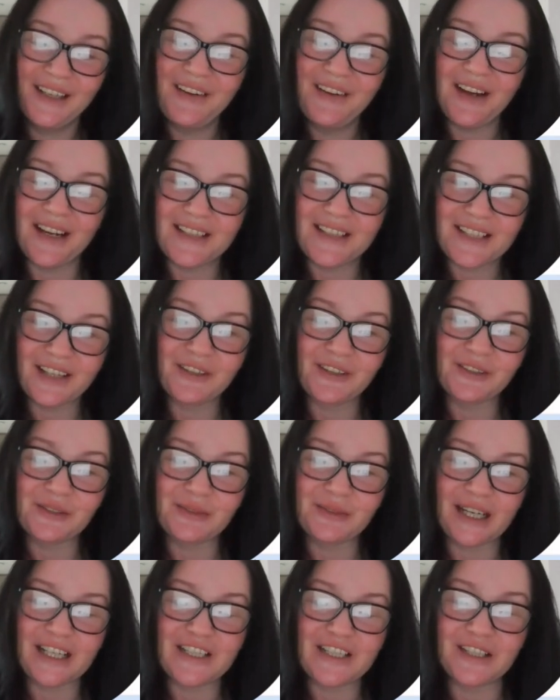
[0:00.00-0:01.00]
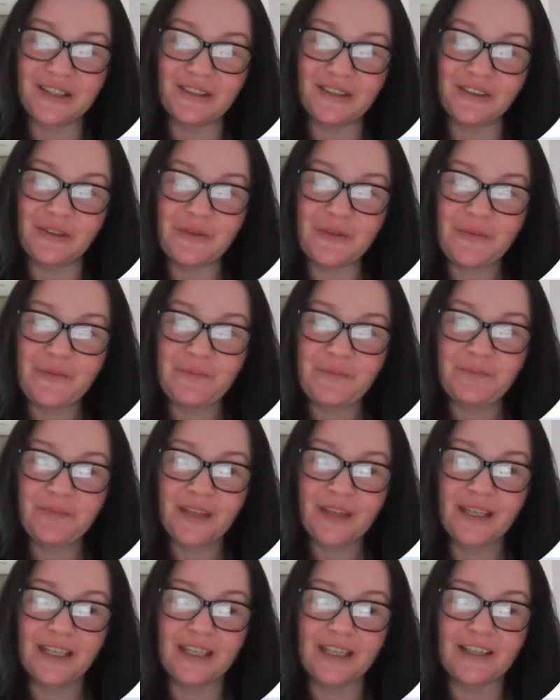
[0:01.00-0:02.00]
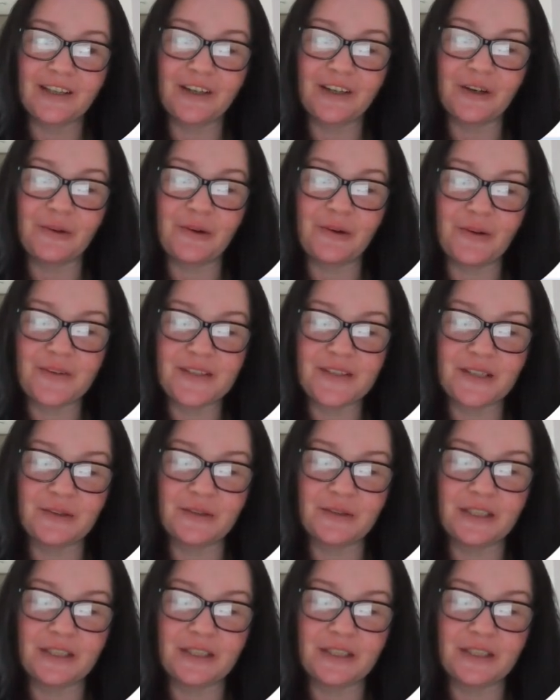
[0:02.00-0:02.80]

it's a good way to, also,